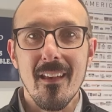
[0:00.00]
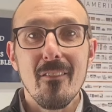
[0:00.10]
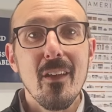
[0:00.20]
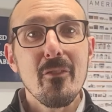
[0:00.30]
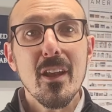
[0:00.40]

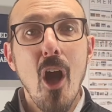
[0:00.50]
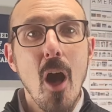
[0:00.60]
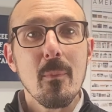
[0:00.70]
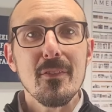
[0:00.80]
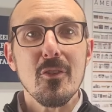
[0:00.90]
If you have any
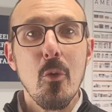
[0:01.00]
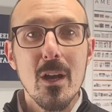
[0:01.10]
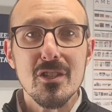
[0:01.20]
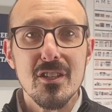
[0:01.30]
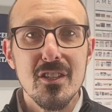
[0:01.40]
comments or
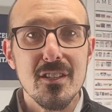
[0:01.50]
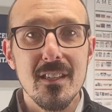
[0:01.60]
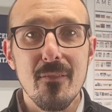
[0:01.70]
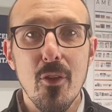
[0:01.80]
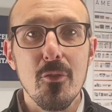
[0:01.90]
questions, just
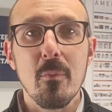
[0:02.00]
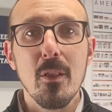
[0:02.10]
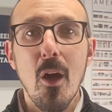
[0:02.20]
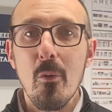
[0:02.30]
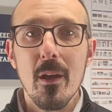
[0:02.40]
leave those
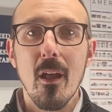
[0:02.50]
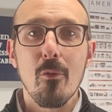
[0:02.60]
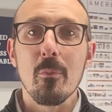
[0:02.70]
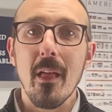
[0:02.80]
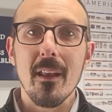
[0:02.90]
below and I'll
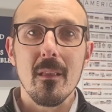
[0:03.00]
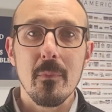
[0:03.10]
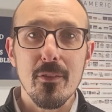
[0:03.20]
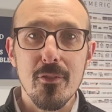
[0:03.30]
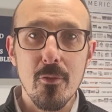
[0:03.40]
reply to them
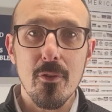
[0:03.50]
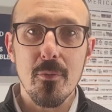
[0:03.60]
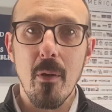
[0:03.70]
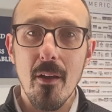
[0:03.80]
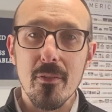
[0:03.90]
as soon as
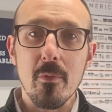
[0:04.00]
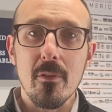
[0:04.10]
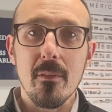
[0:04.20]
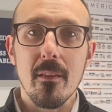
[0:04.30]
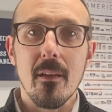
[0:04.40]

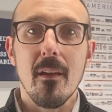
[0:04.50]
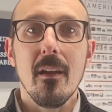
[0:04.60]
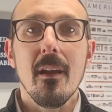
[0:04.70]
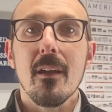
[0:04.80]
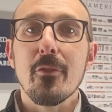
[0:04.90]
possible.
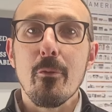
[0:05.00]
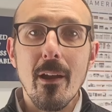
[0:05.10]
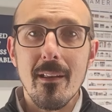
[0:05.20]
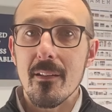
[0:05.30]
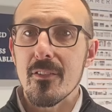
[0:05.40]
If you're
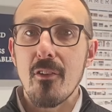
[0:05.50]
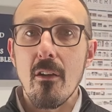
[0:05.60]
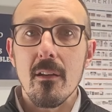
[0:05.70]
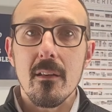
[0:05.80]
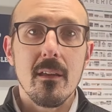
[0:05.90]
ready to get
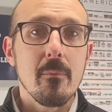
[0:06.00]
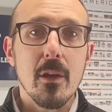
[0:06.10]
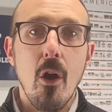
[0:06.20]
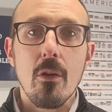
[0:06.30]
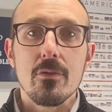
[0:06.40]
started, give me a
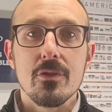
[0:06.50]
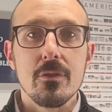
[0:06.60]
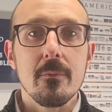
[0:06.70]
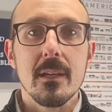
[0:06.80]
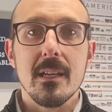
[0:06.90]
call,
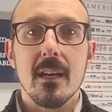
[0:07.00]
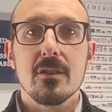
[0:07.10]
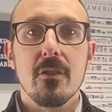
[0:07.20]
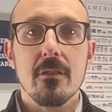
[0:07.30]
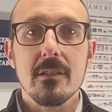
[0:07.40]
shoot me a
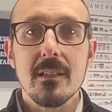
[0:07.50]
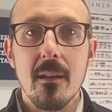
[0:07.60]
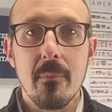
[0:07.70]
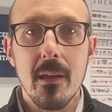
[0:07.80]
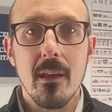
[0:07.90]
text, or
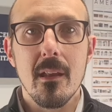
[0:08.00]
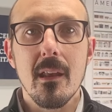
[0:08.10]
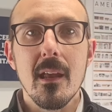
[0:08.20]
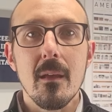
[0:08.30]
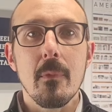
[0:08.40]
send me
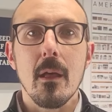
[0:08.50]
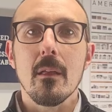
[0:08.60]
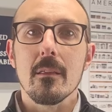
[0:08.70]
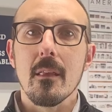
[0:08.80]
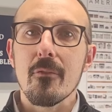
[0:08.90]
an
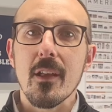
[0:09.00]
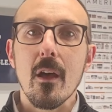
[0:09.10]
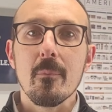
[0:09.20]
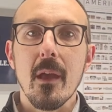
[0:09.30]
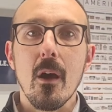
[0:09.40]
email. I'd love to
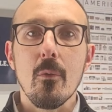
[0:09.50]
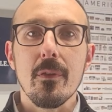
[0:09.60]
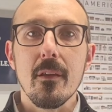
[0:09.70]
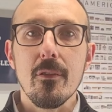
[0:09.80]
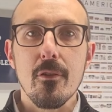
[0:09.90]
help you out
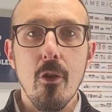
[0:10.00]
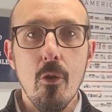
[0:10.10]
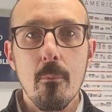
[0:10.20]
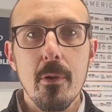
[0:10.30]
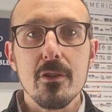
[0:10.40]
with either your
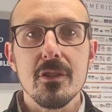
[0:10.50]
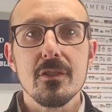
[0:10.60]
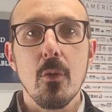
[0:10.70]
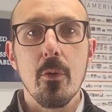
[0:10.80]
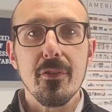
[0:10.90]
home
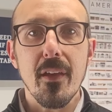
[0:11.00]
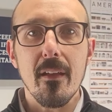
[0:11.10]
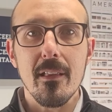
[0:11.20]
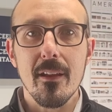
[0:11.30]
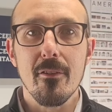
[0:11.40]
purchase or
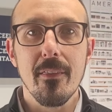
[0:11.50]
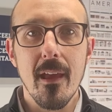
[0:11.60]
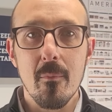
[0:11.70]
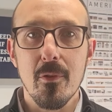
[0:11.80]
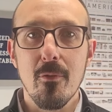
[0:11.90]
sale here in the
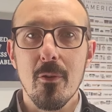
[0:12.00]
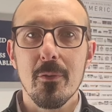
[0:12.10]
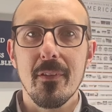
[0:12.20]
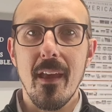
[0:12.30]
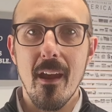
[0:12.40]
Hampton
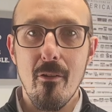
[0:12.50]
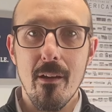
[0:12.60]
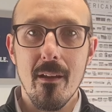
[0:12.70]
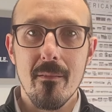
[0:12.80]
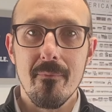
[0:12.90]
Roads area.